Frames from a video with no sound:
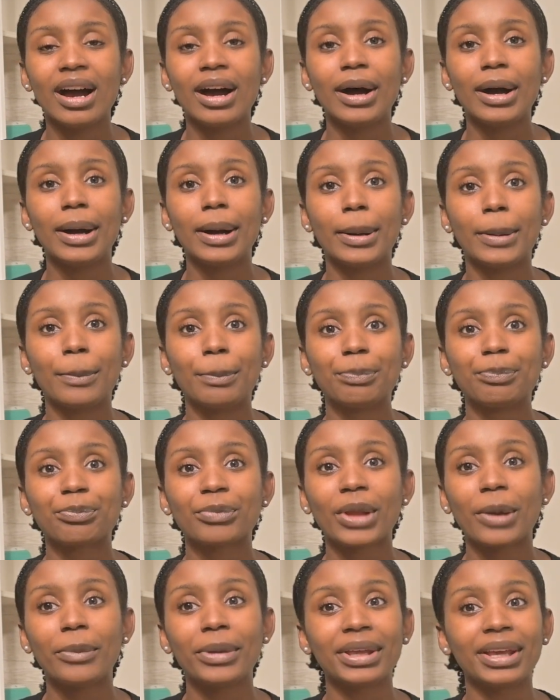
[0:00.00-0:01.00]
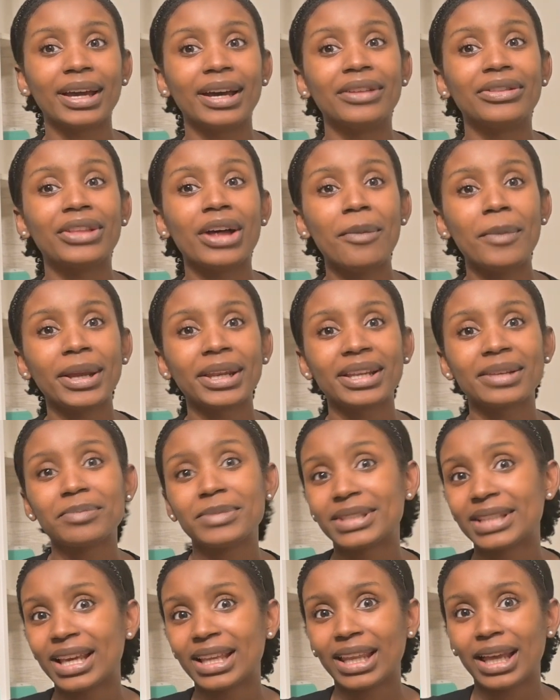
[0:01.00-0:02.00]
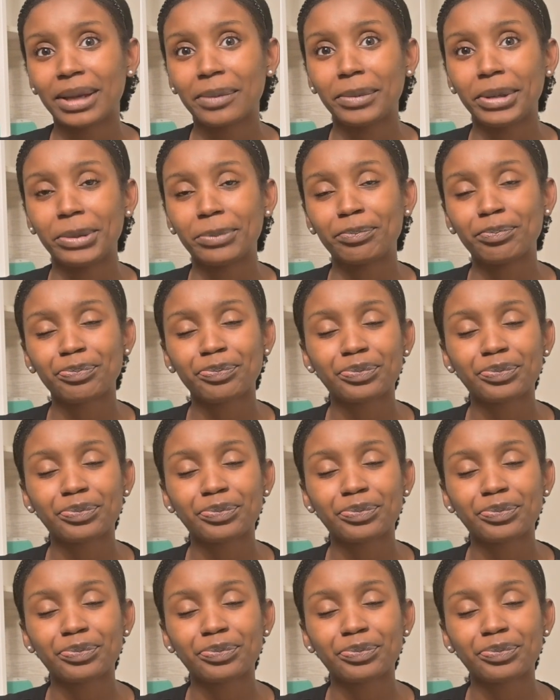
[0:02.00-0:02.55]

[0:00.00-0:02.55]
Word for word: Um, but yeah, don't make that mistake like me.